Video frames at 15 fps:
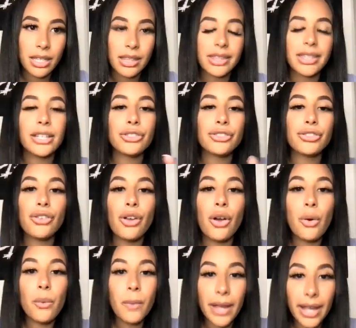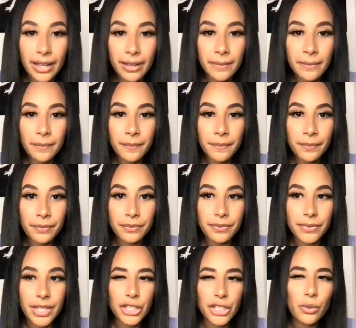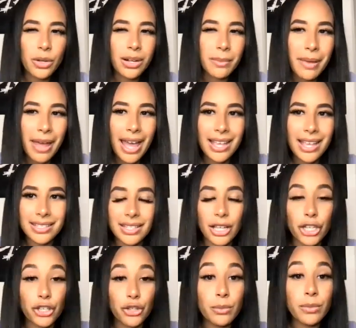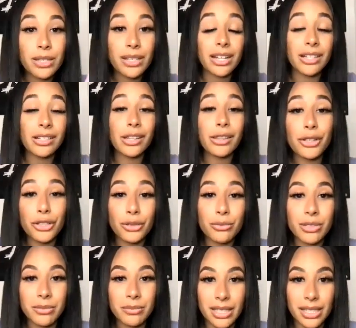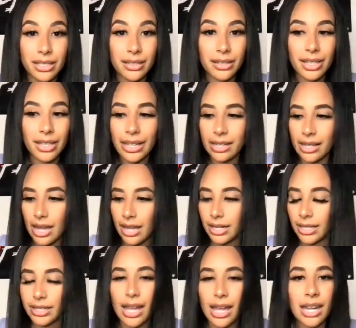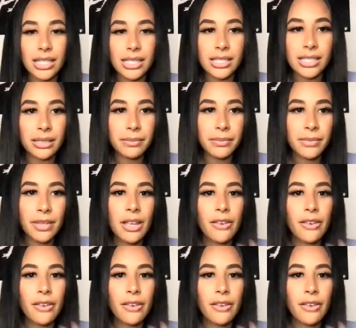There's no way that you want to pass another human being and not acknowledge them